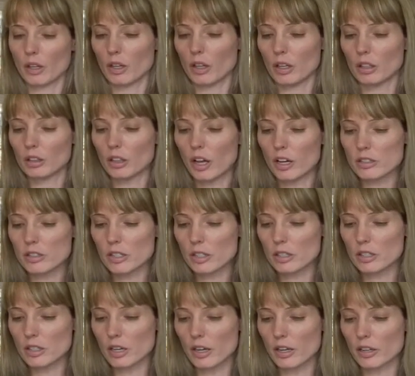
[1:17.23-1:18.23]
losses
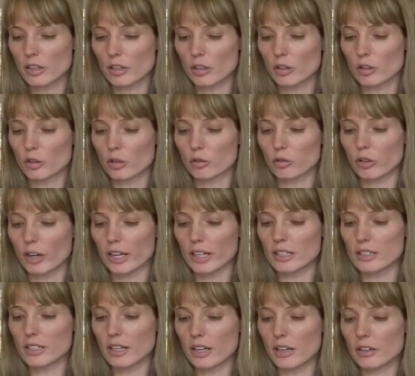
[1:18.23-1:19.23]
on the
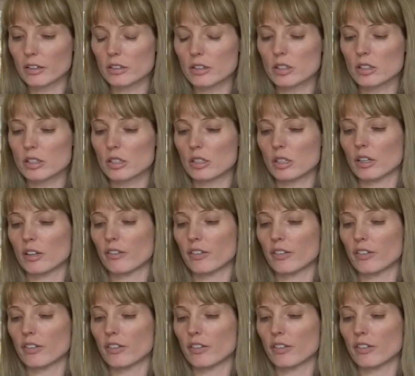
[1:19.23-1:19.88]
write-downs of